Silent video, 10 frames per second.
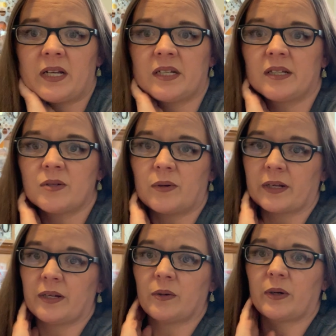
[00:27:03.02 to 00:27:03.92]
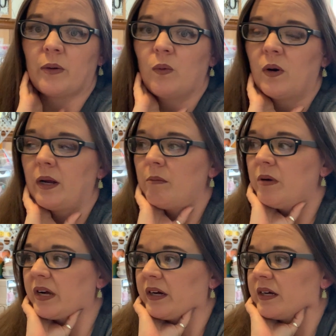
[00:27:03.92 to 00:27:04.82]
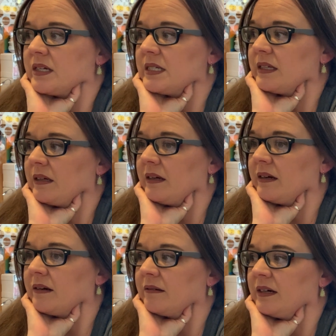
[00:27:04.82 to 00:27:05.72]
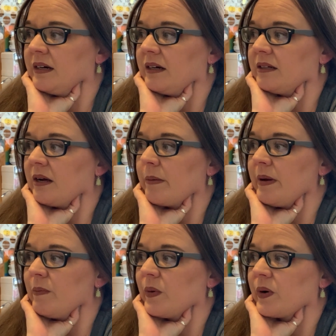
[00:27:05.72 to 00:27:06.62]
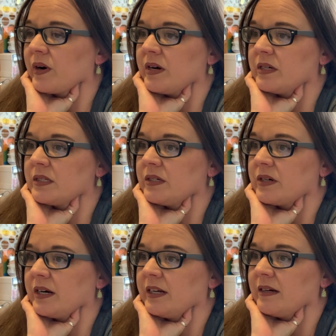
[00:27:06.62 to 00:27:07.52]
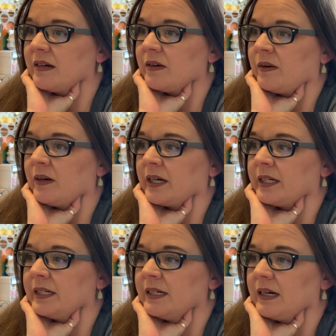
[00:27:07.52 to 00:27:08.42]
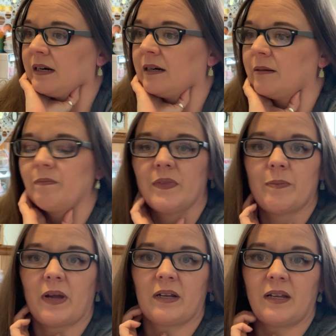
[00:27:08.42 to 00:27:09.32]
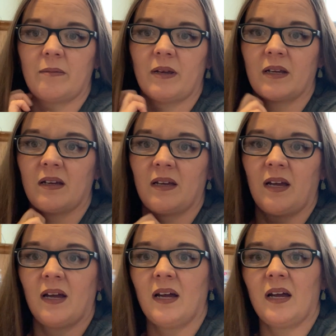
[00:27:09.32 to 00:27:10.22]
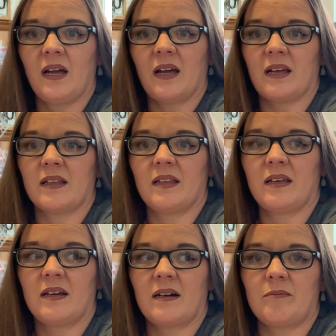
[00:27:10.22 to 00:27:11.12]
into 2021, because a lot of people are concentrated on the pandemic and the